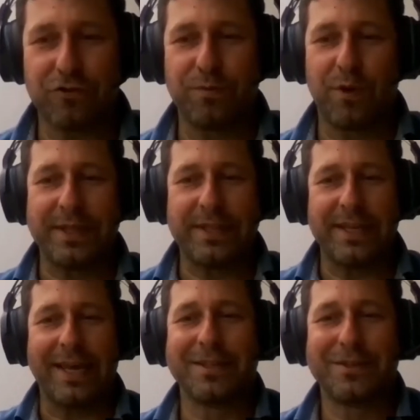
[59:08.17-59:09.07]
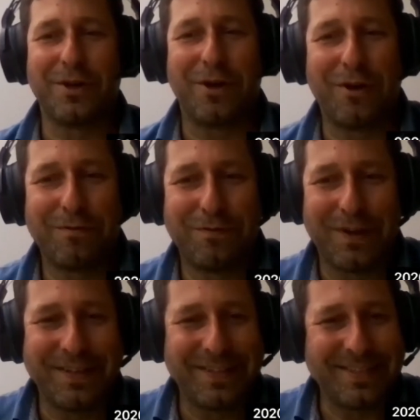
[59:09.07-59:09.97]
We're at the end of
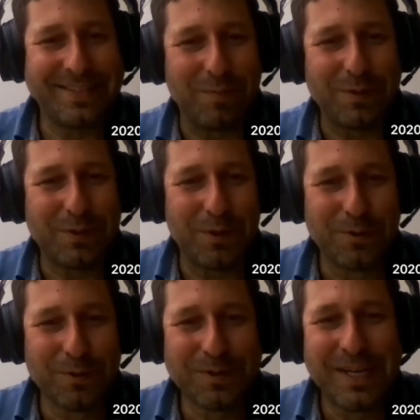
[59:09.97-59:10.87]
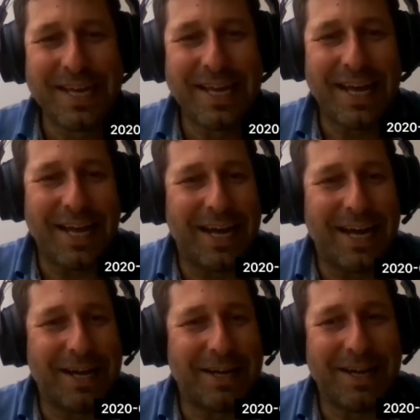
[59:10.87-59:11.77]
uh, this episode.
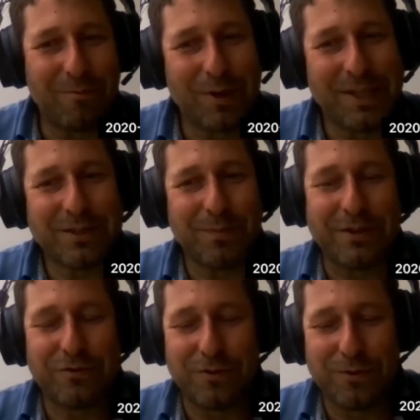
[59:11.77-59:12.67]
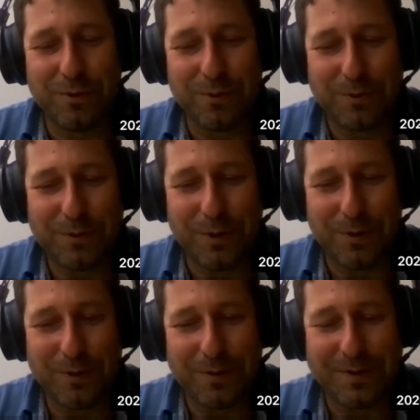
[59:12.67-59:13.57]
Uh, one last question to you.
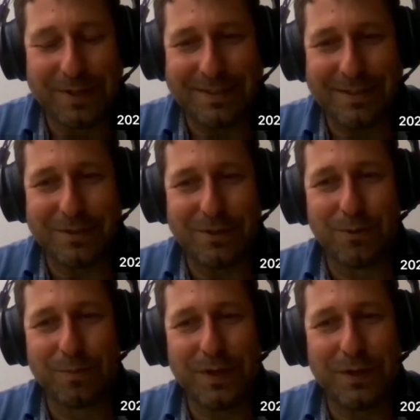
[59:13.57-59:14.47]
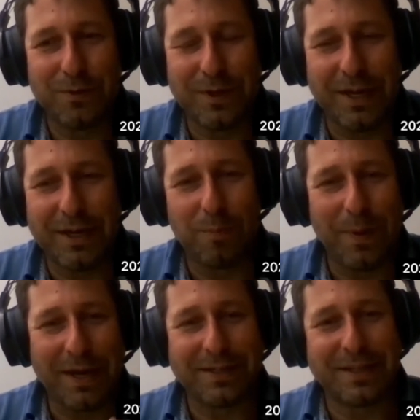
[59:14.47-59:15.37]
So let's assume that you can go
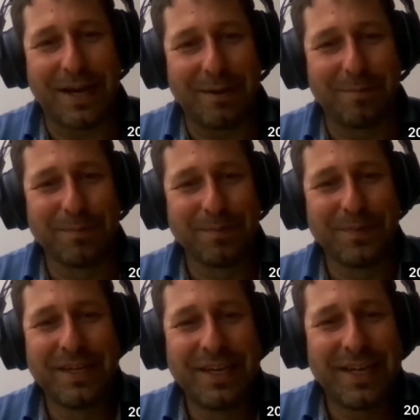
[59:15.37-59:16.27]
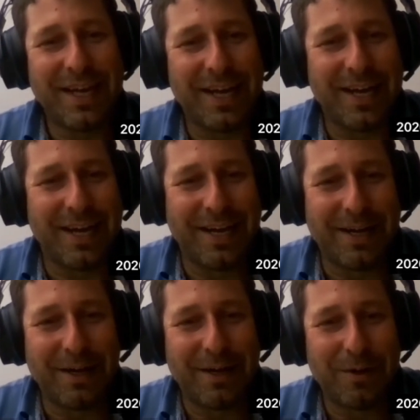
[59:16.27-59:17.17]
back in time
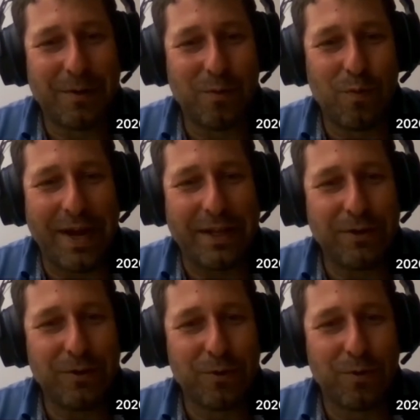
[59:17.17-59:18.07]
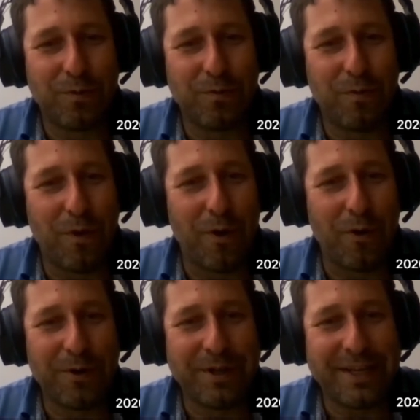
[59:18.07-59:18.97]
uh, when you
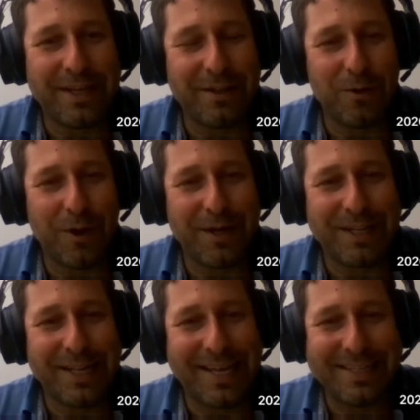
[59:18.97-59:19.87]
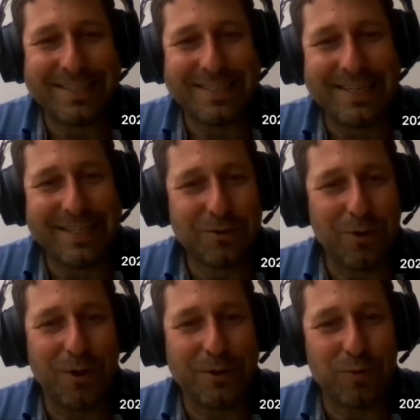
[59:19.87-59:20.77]
were in your late teens,
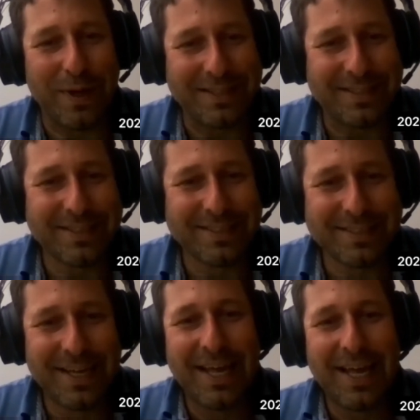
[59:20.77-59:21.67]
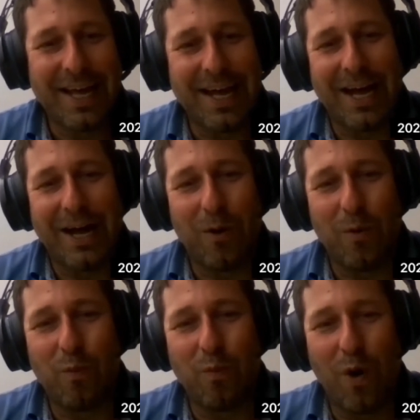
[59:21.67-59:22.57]
early 20s. Uh,
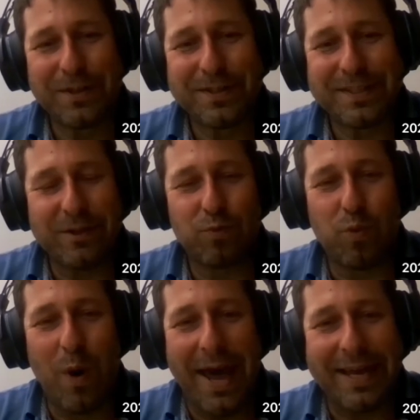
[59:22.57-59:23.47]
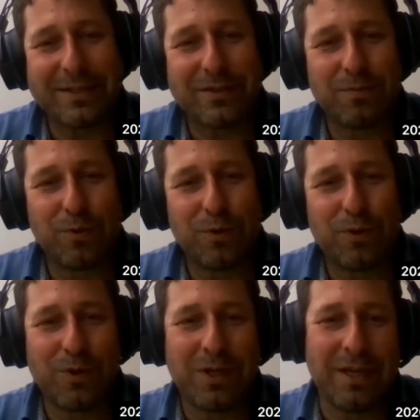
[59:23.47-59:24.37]
what advice would
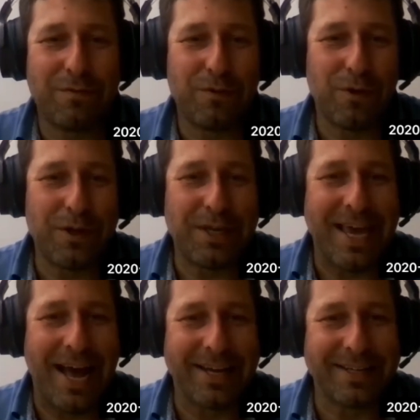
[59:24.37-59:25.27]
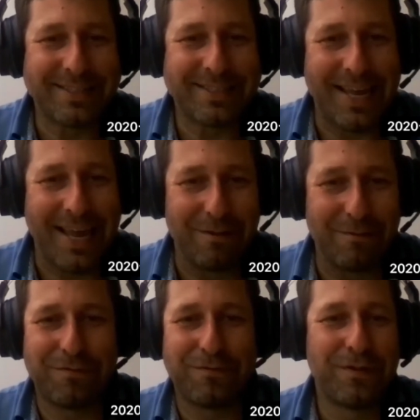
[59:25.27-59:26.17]
you give your younger
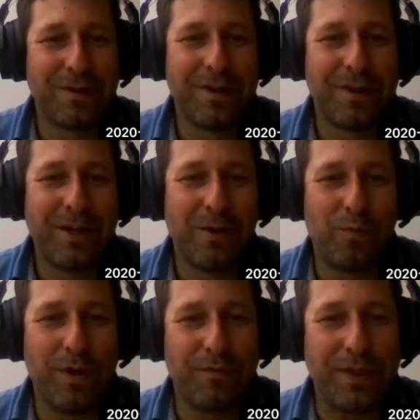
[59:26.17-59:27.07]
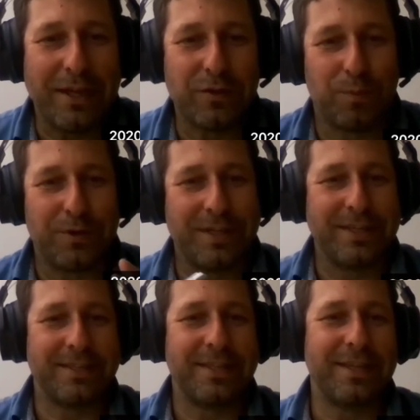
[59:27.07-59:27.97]
self with the
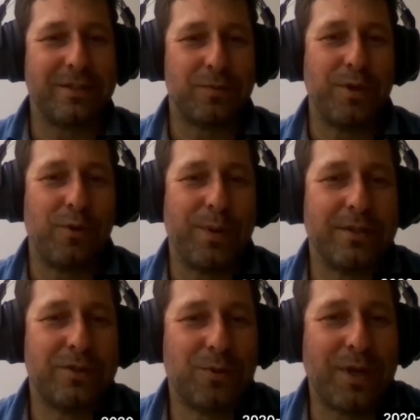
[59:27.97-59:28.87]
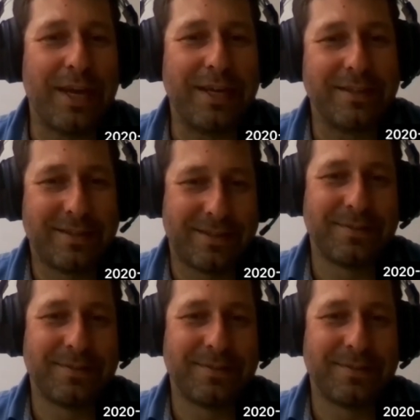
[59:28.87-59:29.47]
expertise and the experience you gained?